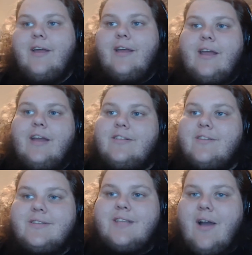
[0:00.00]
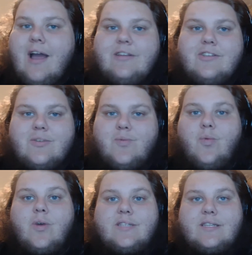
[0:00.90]
And it turns out I just
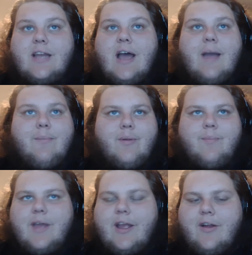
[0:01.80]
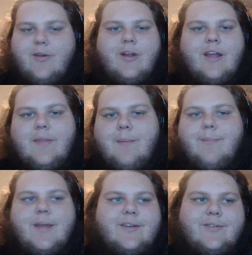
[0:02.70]
was not prepared or in the
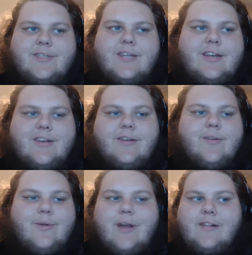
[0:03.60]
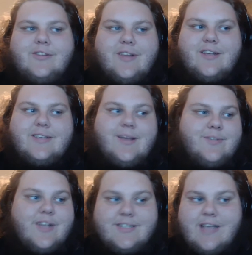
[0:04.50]
mental state to do college. Like,
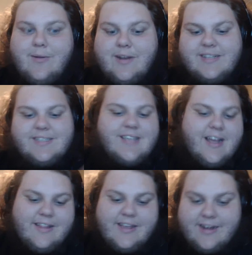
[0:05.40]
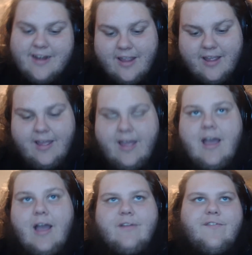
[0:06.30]
subjects I would excel in,
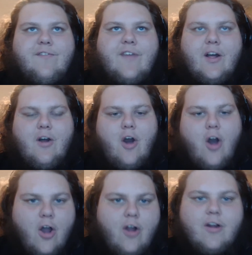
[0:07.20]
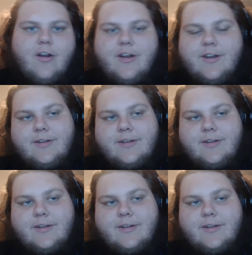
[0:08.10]
I would fail hard.